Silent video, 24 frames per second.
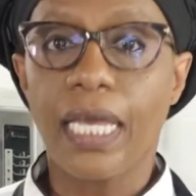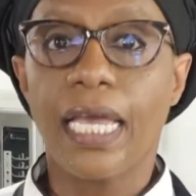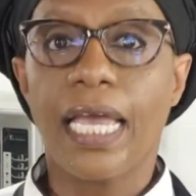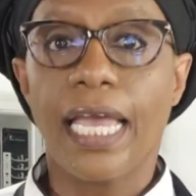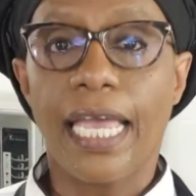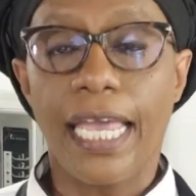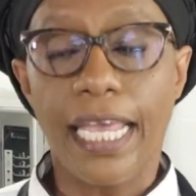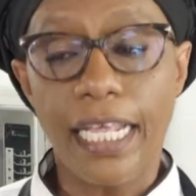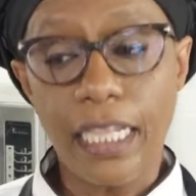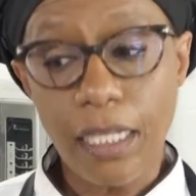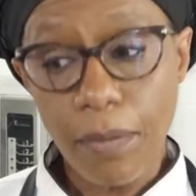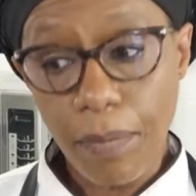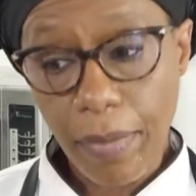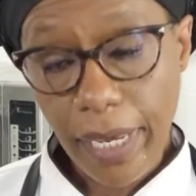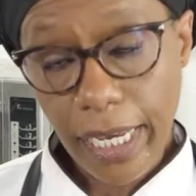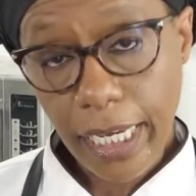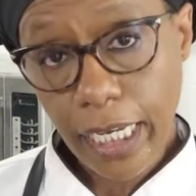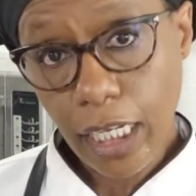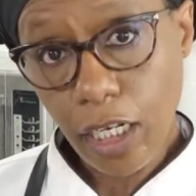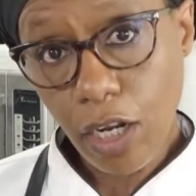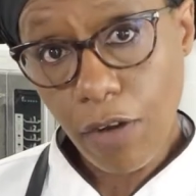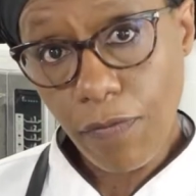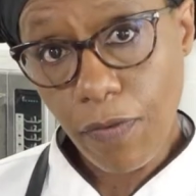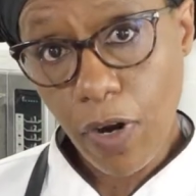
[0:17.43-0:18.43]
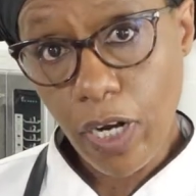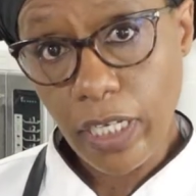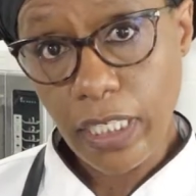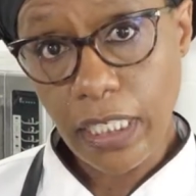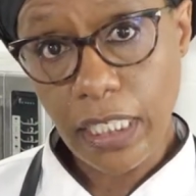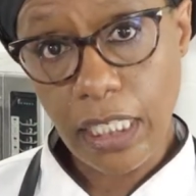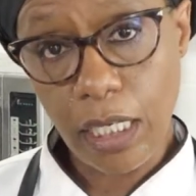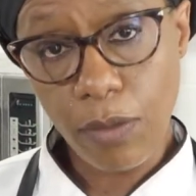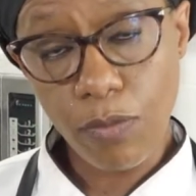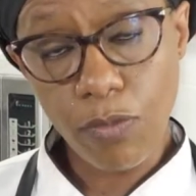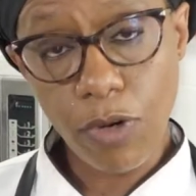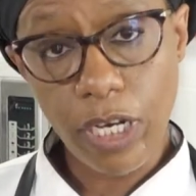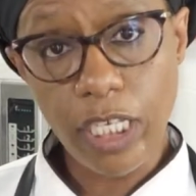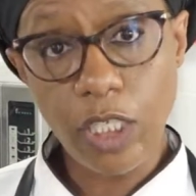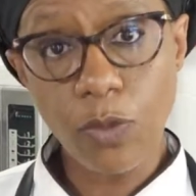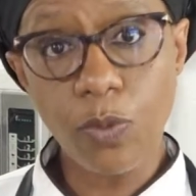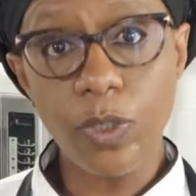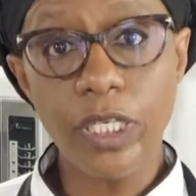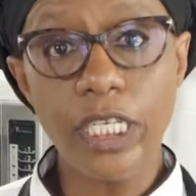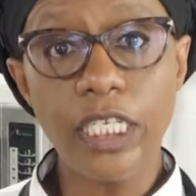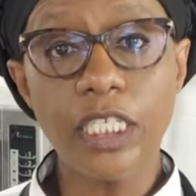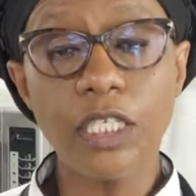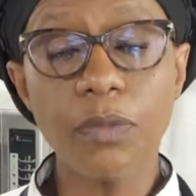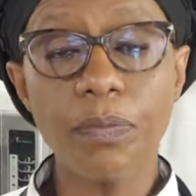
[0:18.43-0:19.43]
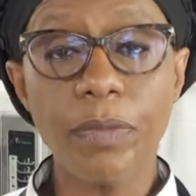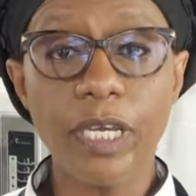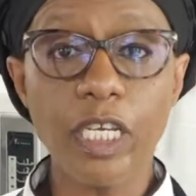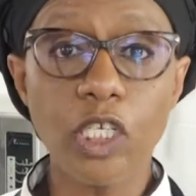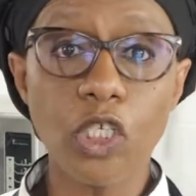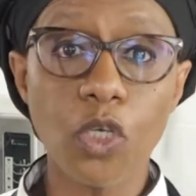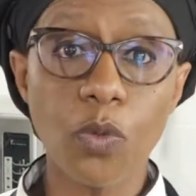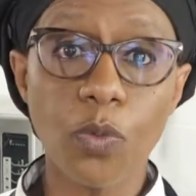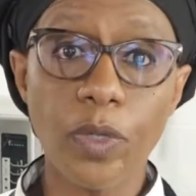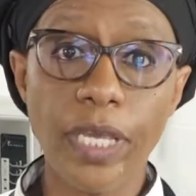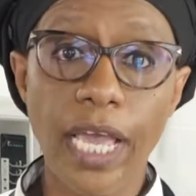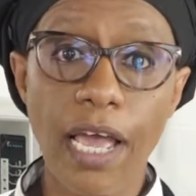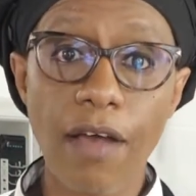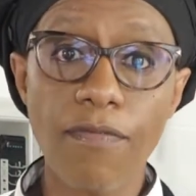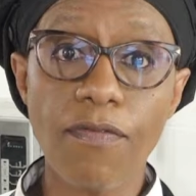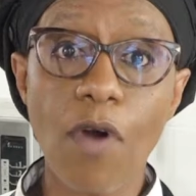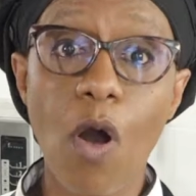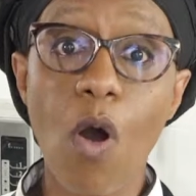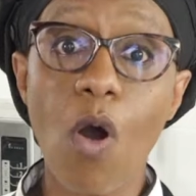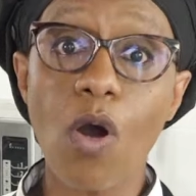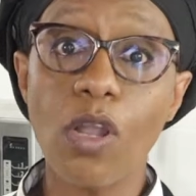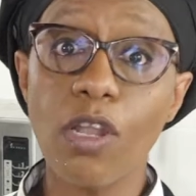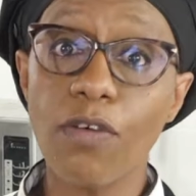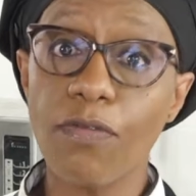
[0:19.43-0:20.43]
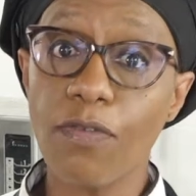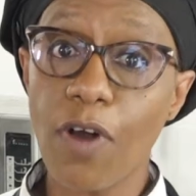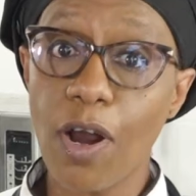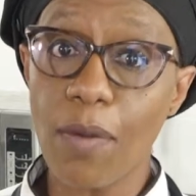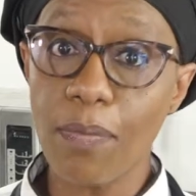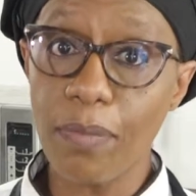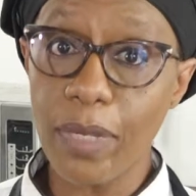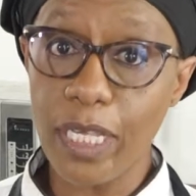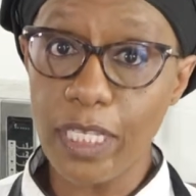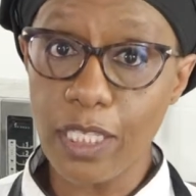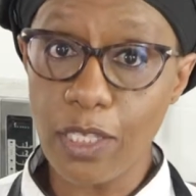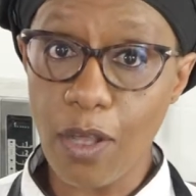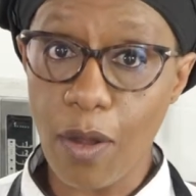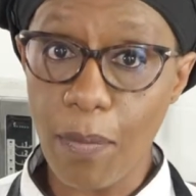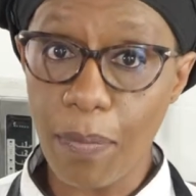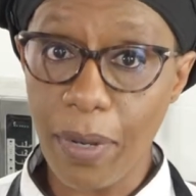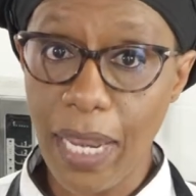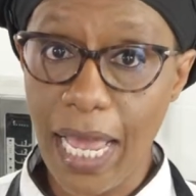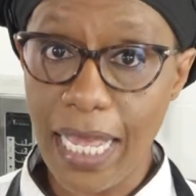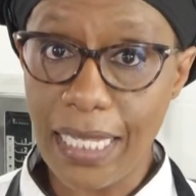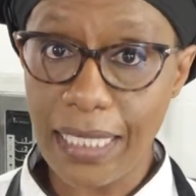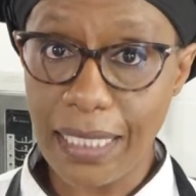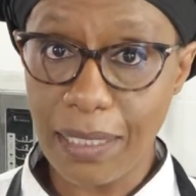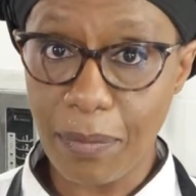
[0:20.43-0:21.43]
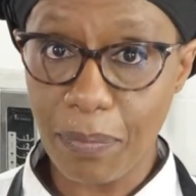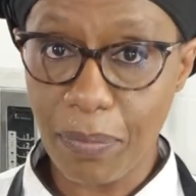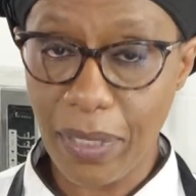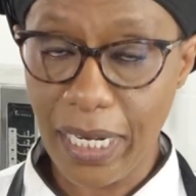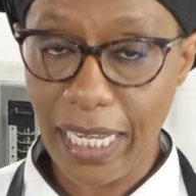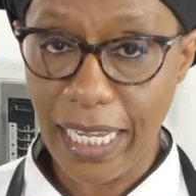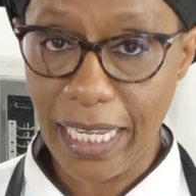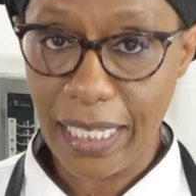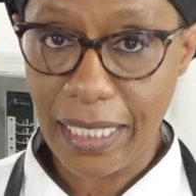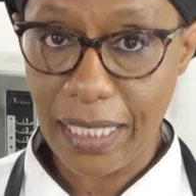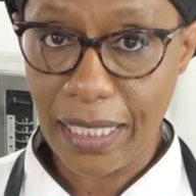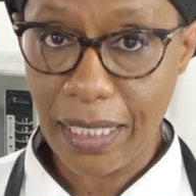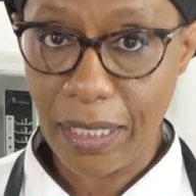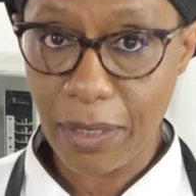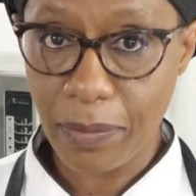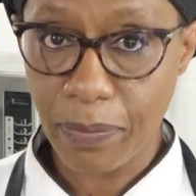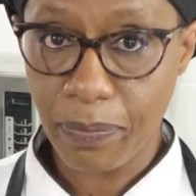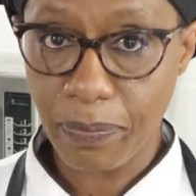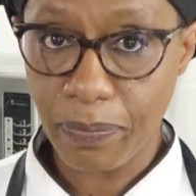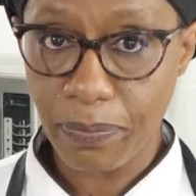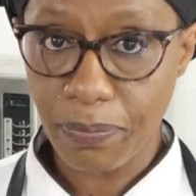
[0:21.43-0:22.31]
In the making of our steam rice, we need to make sure we have all of our mise en place in place.